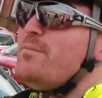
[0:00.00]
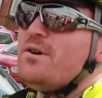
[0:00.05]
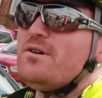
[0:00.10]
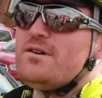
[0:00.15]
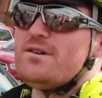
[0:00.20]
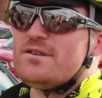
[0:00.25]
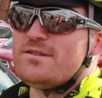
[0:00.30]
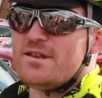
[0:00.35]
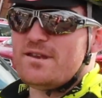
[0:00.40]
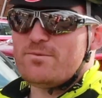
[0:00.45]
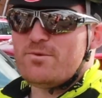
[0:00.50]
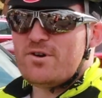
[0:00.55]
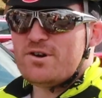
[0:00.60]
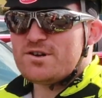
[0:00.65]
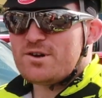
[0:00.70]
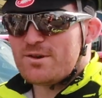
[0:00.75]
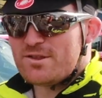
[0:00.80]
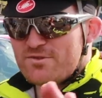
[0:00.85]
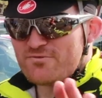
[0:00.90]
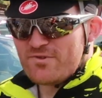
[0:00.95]
mongoose anymore. I
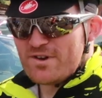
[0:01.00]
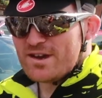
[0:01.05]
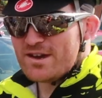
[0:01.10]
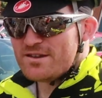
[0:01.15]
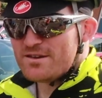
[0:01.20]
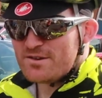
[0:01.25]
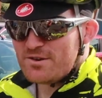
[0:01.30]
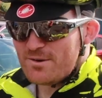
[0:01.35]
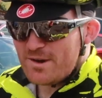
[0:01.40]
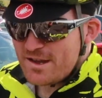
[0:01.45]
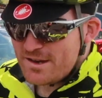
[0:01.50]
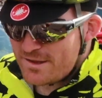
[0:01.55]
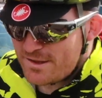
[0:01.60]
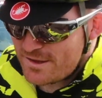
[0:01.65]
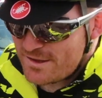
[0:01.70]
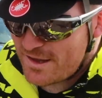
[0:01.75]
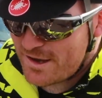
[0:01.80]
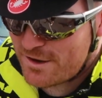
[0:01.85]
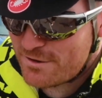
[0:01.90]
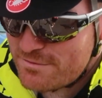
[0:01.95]
got in the rain, I got
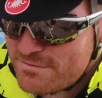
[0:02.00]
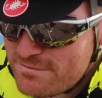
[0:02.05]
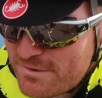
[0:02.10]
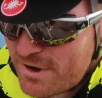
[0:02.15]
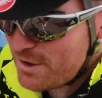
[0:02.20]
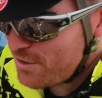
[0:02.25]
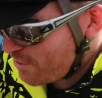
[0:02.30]
anything now. I